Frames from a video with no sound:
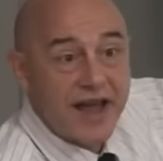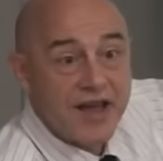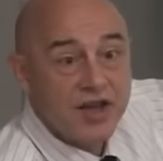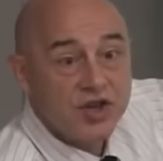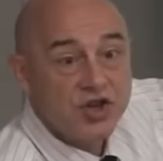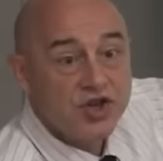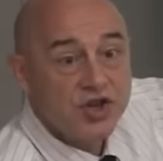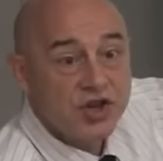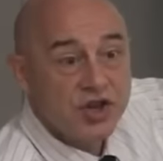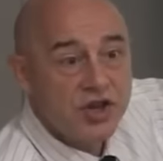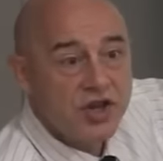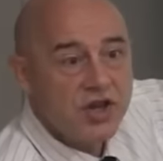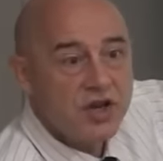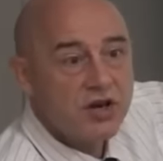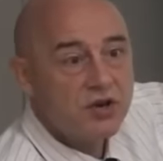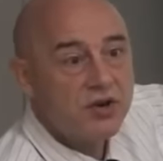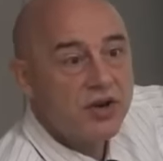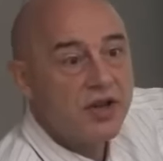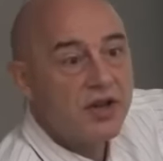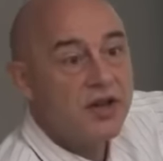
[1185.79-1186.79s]

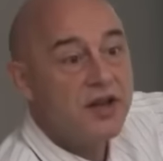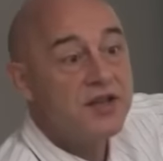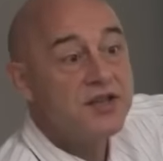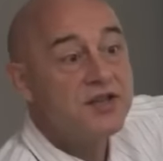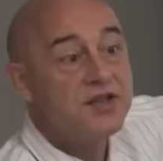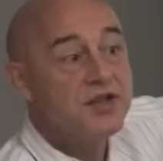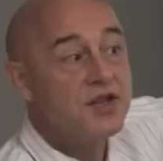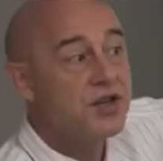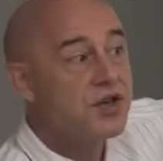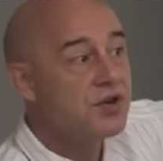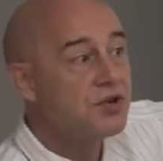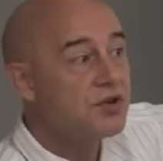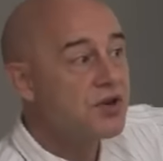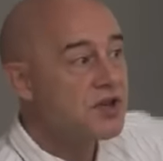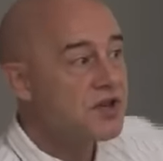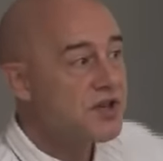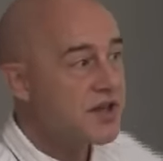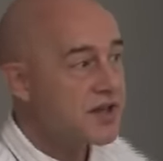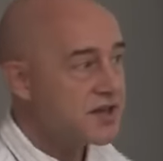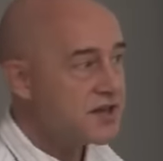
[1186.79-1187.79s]
engineering and
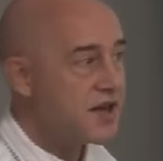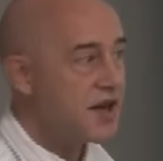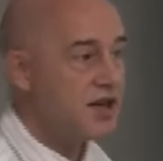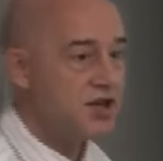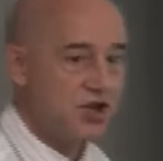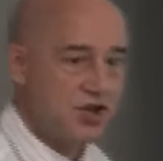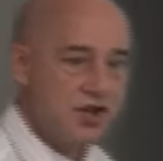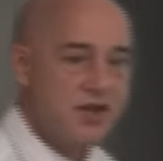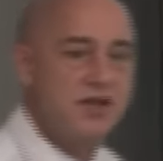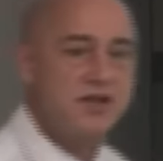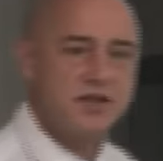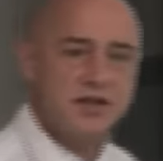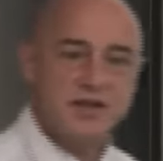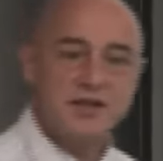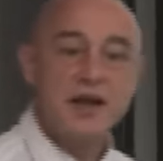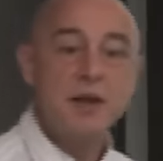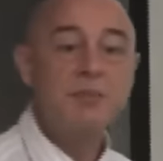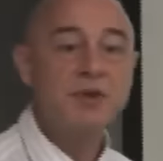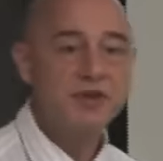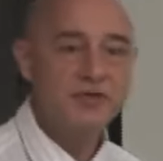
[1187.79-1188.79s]
securitization? This is
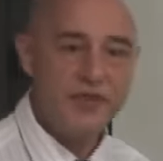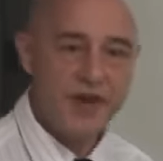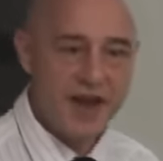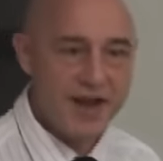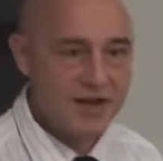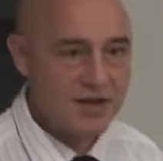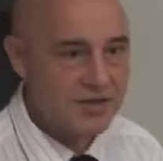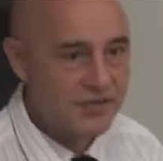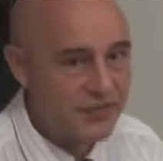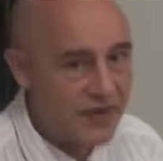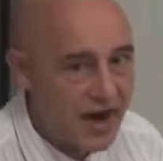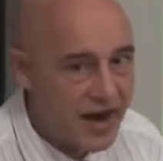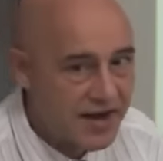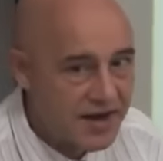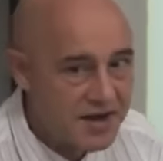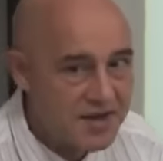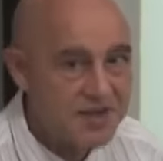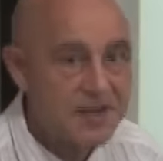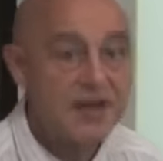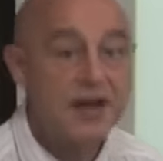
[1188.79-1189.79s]
some advanced
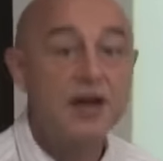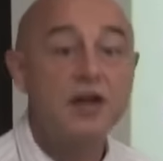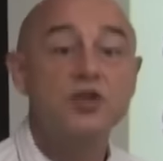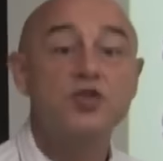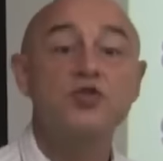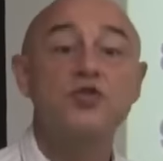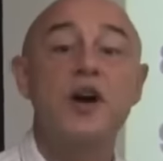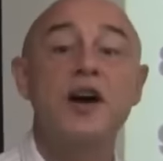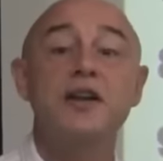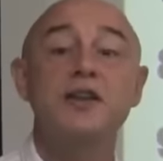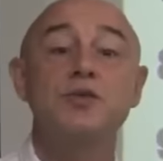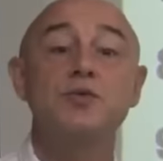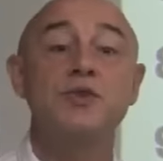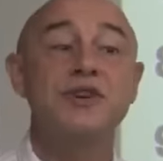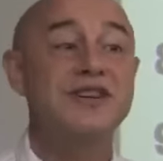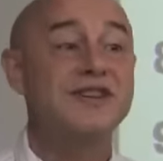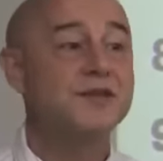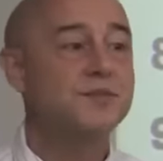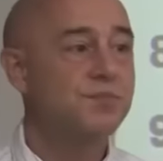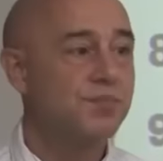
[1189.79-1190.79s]
finance and I'll try to
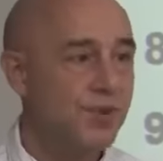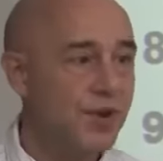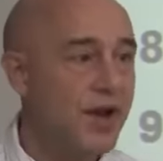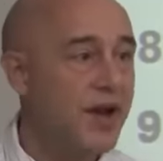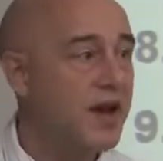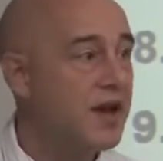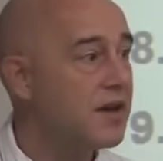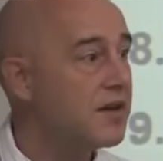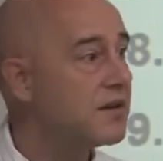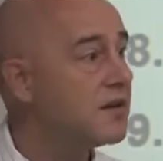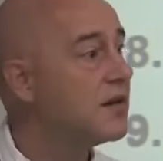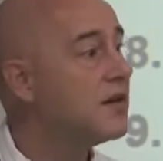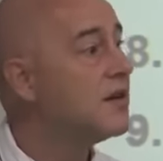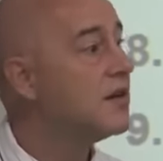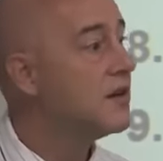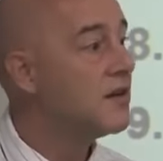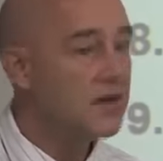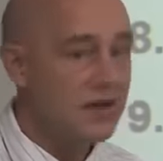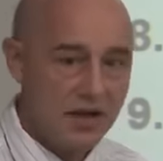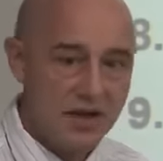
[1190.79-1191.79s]
explain
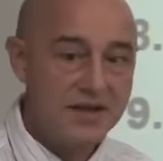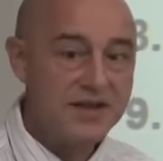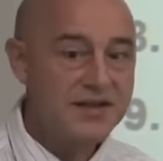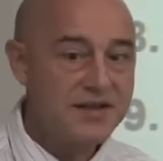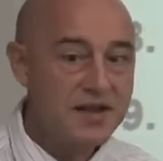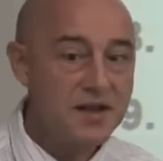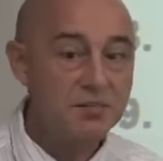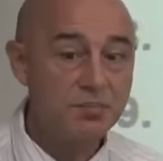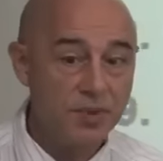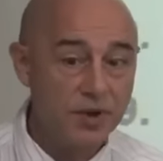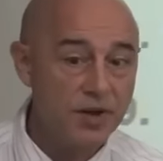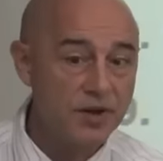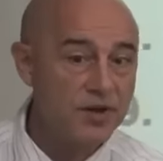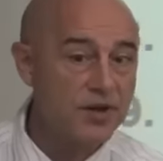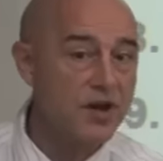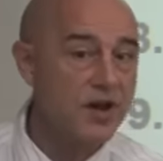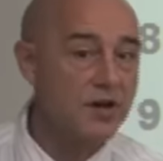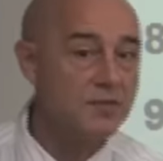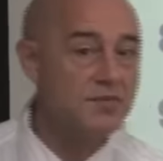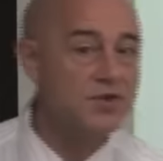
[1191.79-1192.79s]
in simple
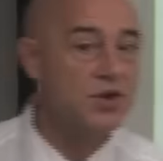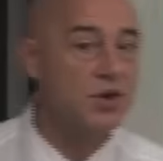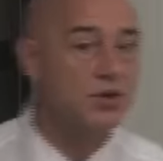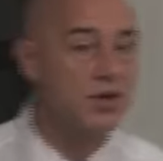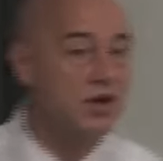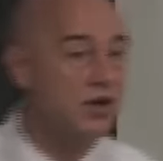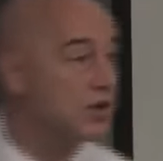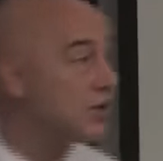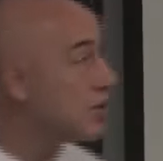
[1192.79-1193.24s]
terms so that